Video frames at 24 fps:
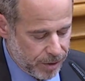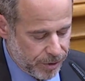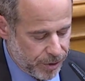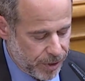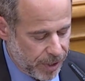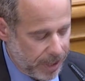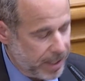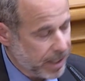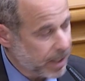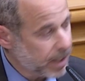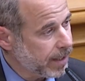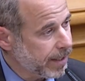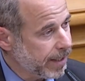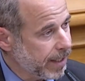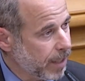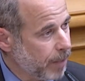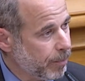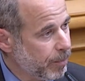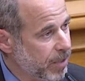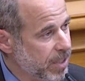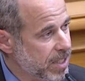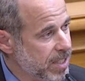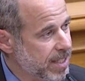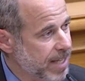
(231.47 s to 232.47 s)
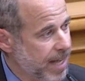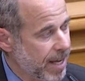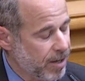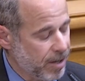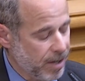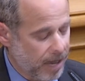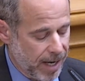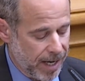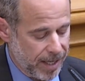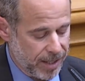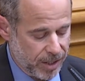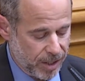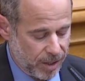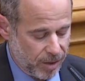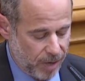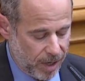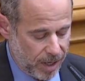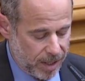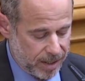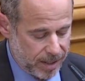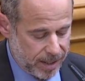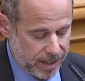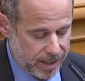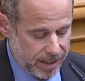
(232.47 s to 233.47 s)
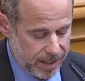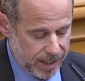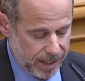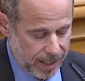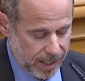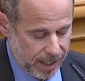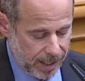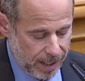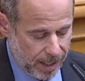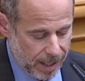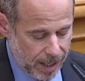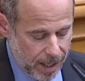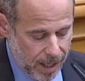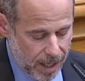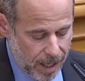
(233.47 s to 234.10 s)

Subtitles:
tried to clean up and standardize across the city.